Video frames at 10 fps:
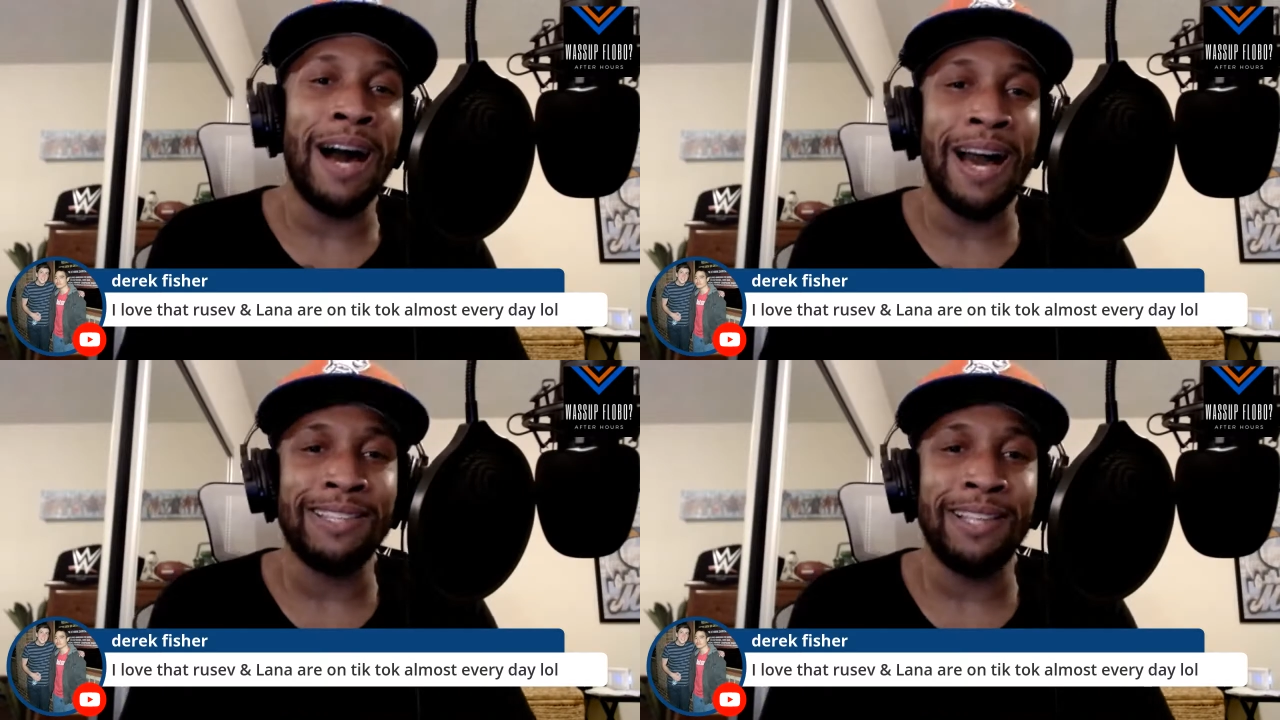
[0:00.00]

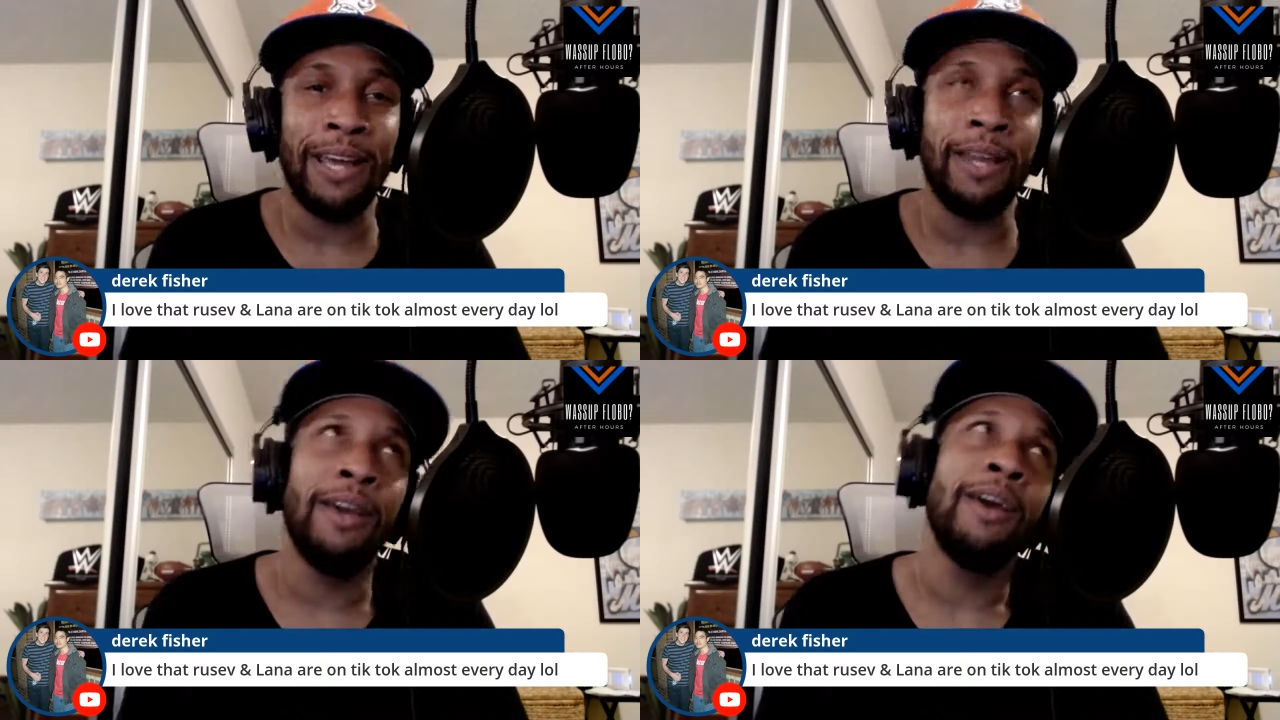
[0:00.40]
eyes
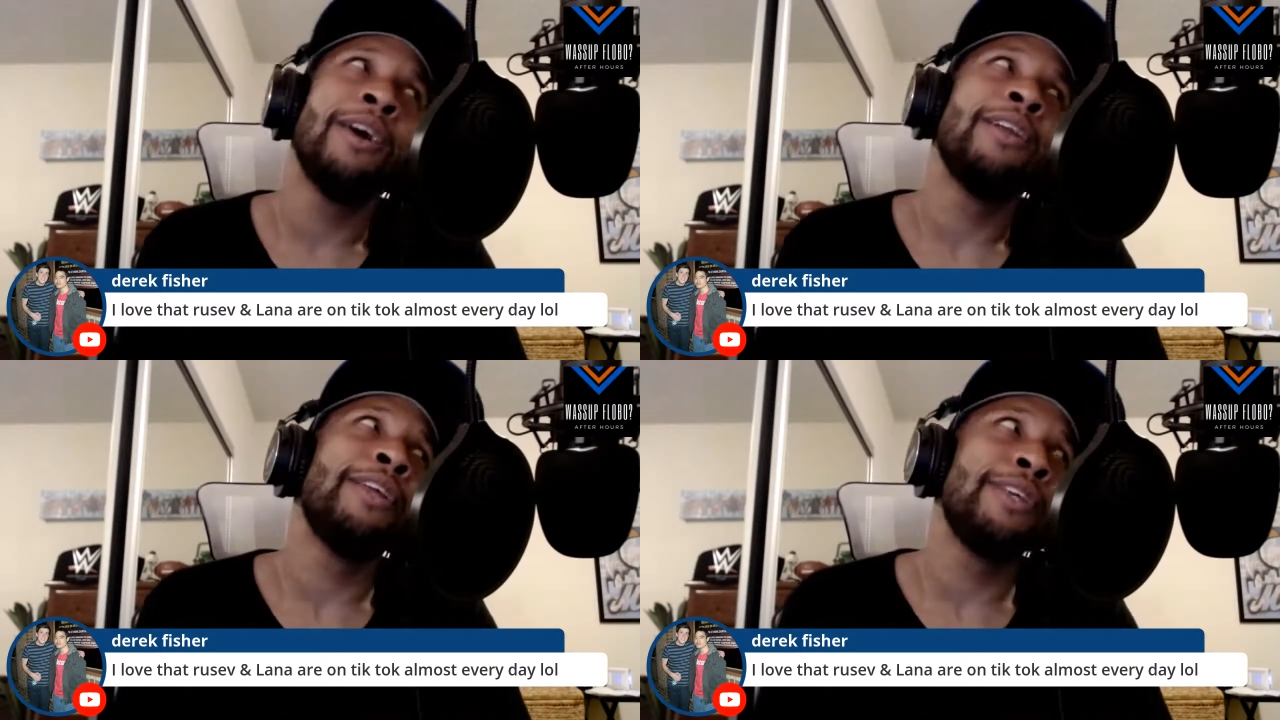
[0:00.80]
like
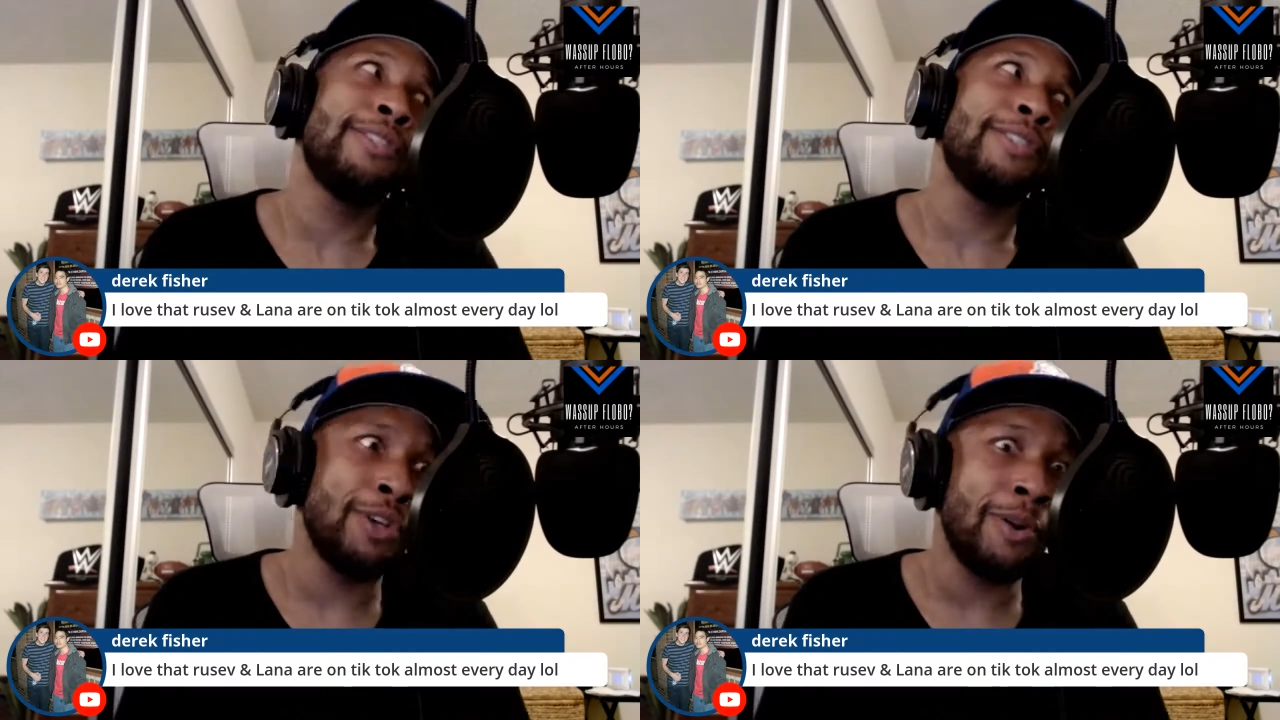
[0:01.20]
this
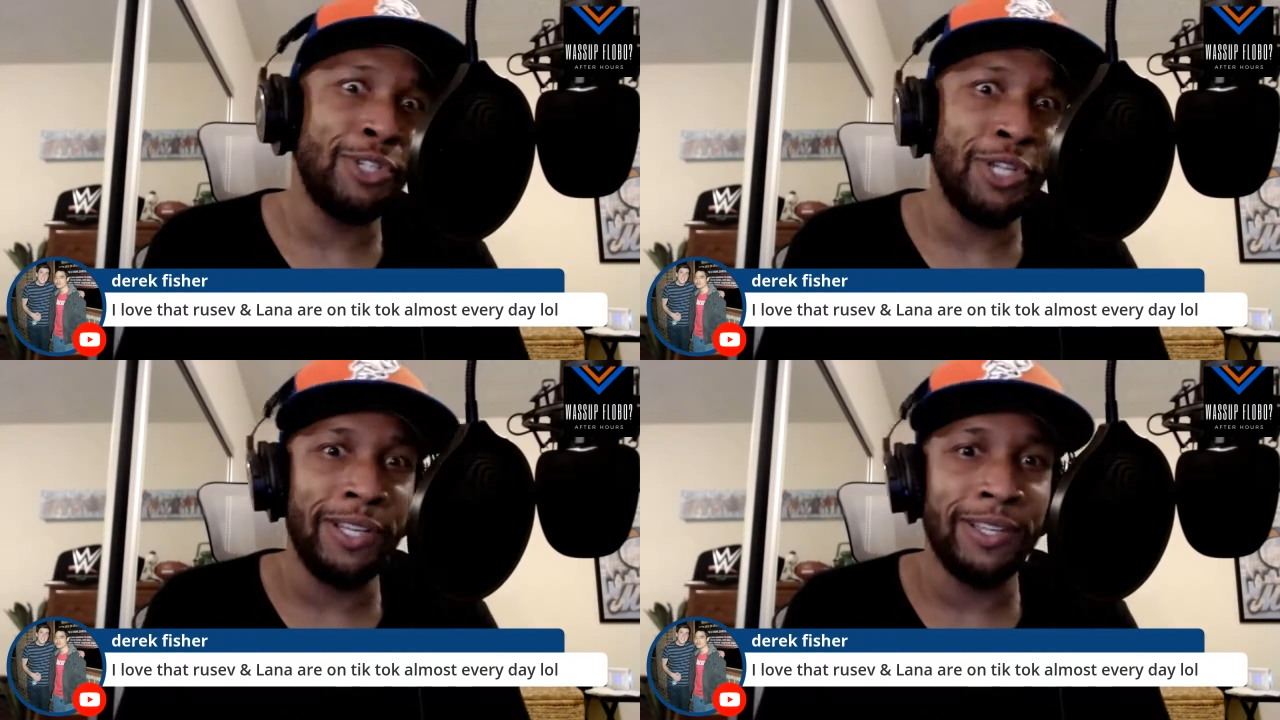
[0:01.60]
is so
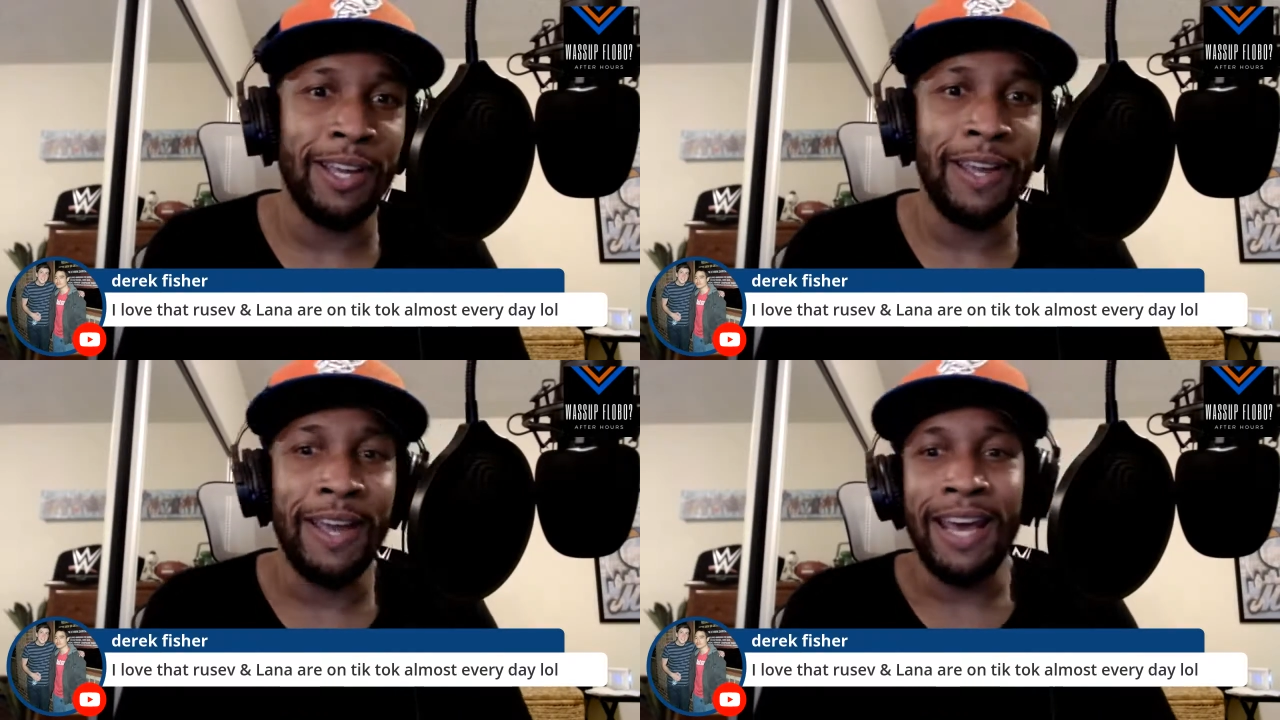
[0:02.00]
cheesy.